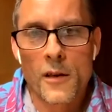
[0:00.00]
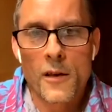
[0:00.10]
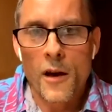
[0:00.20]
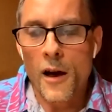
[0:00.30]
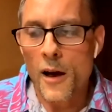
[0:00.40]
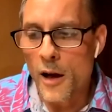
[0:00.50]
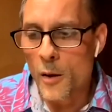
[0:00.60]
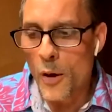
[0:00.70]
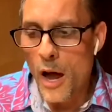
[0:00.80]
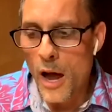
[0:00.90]

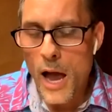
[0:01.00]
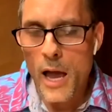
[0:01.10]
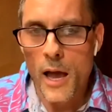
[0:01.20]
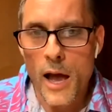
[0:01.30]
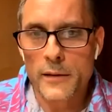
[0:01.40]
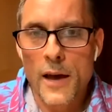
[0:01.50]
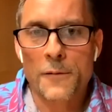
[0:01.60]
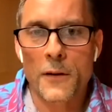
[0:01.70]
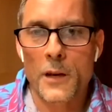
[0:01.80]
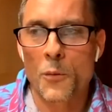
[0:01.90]
I
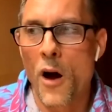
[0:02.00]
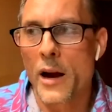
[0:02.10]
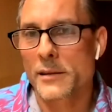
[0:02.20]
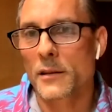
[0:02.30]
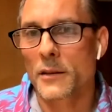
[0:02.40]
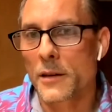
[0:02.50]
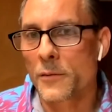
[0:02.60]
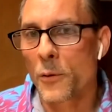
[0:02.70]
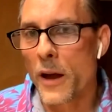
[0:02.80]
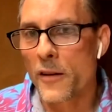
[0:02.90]
definitely wanted to leave
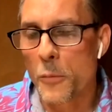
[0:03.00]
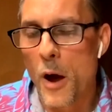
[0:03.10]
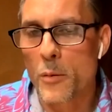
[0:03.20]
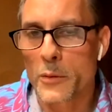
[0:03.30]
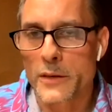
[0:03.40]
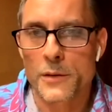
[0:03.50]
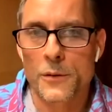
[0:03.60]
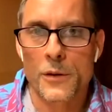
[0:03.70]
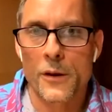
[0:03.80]
the Wave probably 2 years